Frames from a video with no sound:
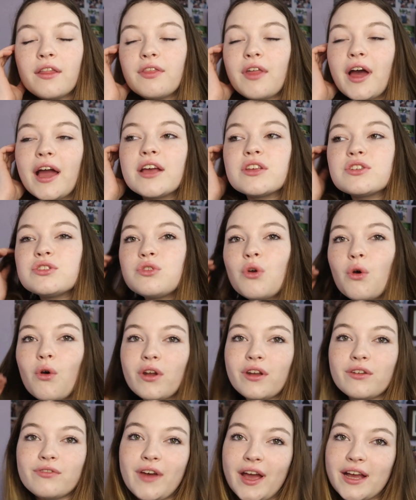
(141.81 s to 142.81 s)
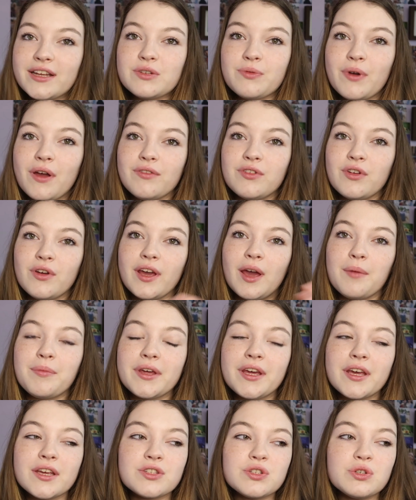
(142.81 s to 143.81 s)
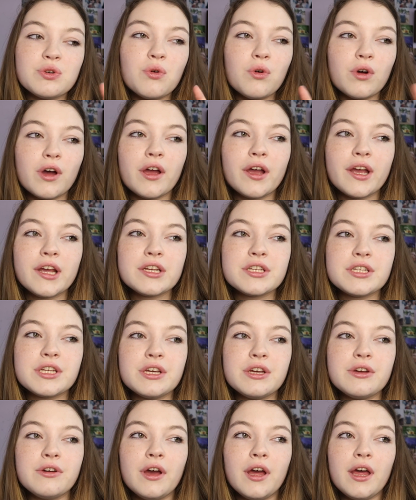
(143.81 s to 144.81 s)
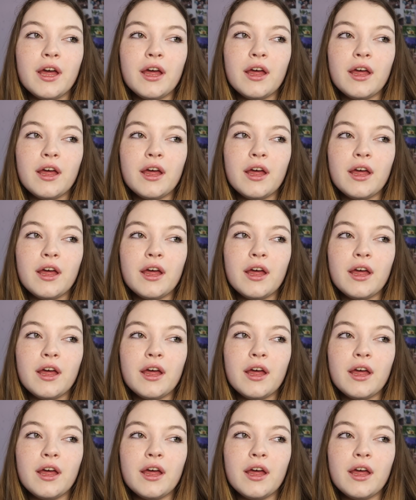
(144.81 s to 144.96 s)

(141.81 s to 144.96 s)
that is not an effective way of doing it, because you're going to,